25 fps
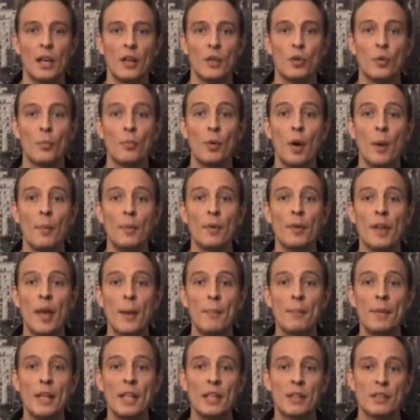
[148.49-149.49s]
You probably a
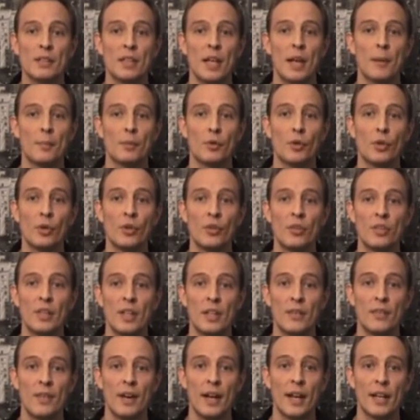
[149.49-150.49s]
million times heard the
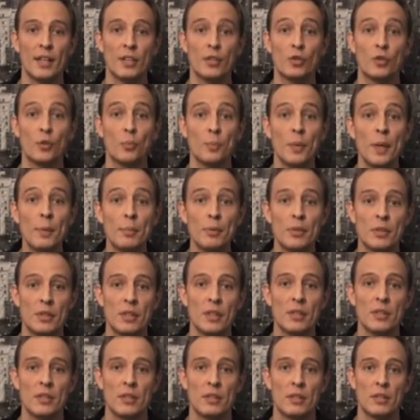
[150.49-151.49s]
advice to be
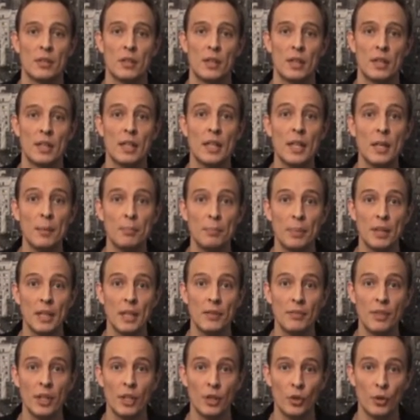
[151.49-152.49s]
persistent and keep
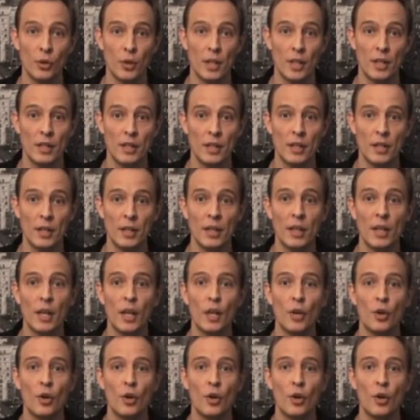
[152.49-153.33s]
believing in your idea